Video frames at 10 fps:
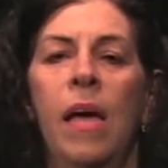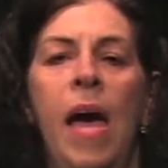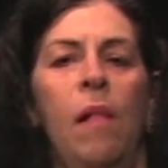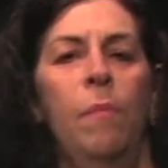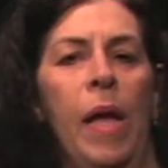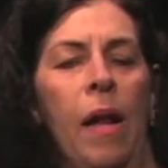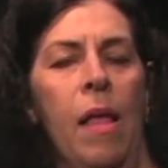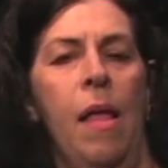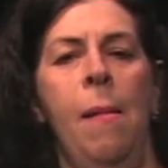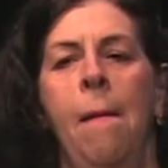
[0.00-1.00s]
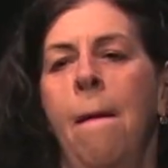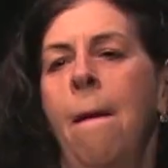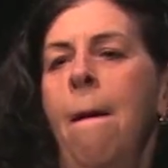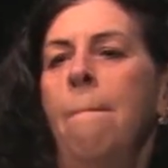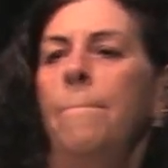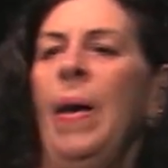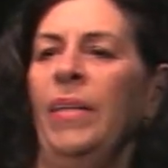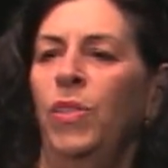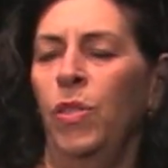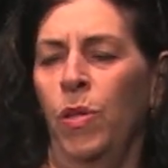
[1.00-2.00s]
helmet,
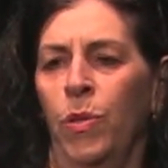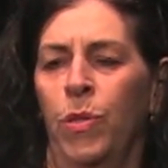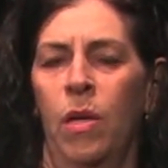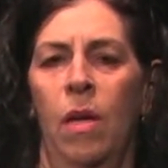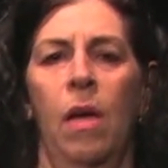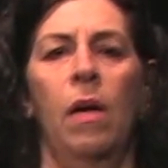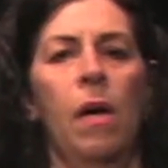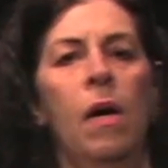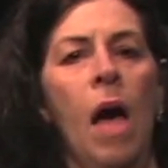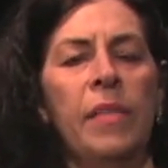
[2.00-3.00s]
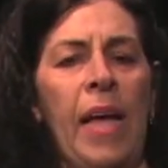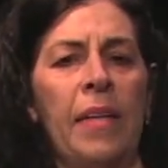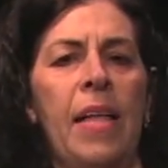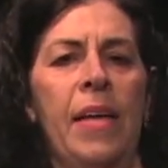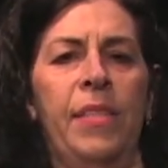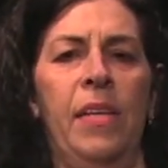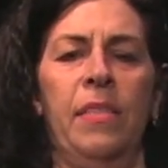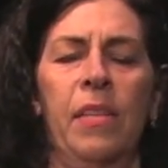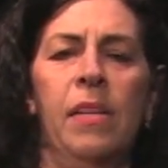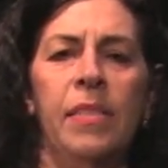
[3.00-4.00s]
bike shoes,
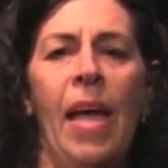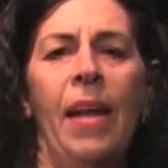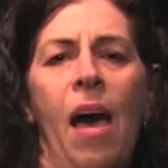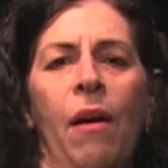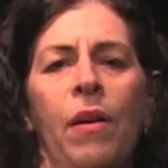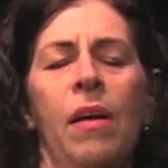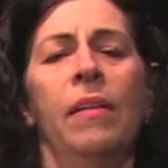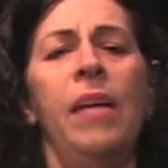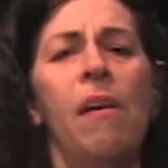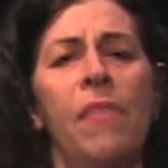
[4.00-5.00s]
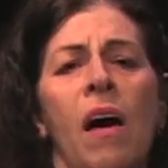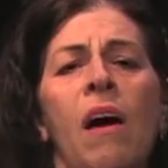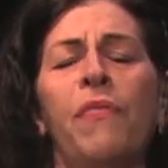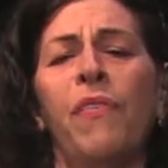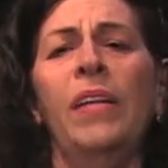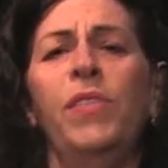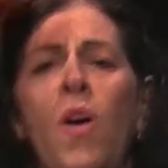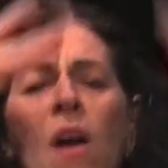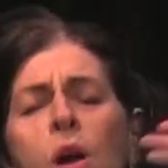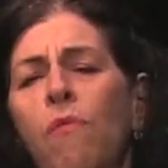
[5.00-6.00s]
sunglasses, set out, near the front
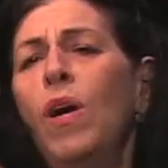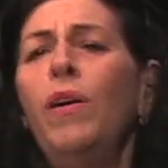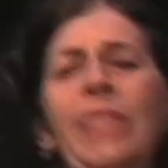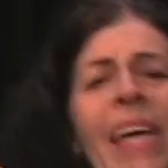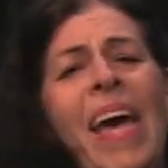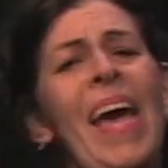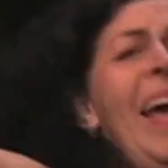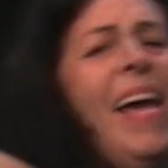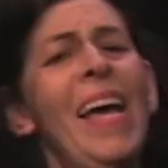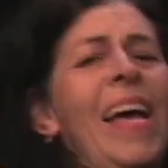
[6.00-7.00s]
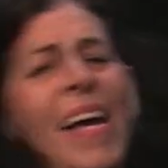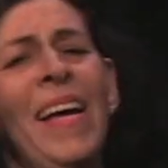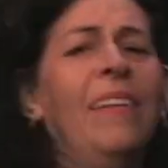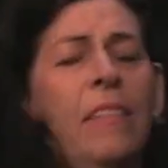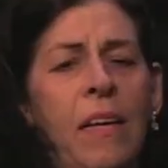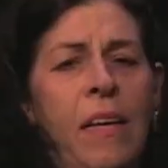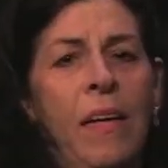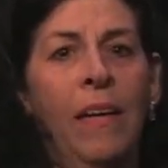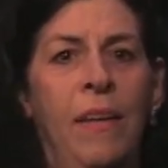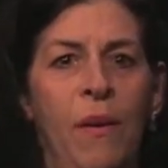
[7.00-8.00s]
door, routine!
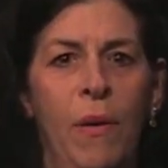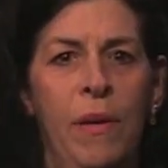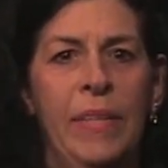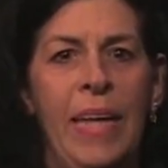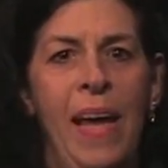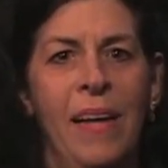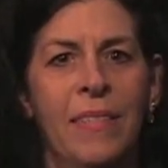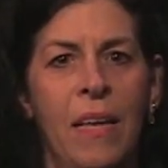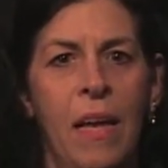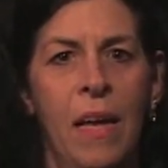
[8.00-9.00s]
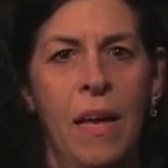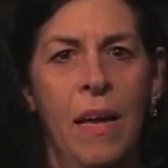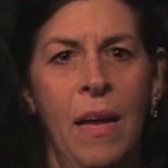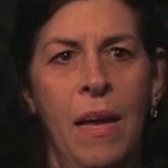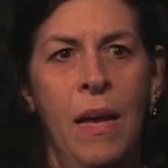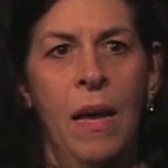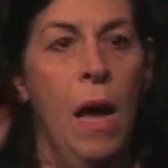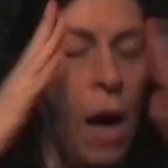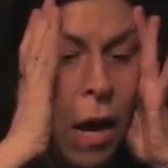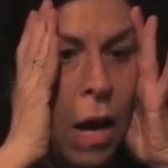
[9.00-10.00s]
Order in chaos.
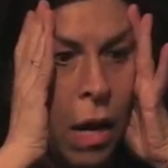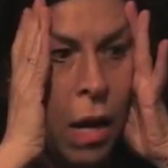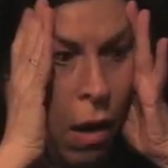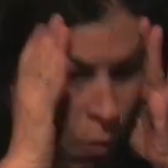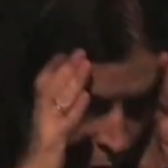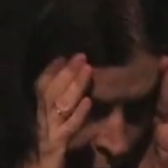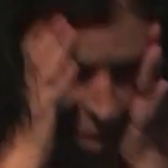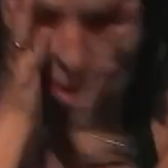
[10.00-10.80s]
Oh,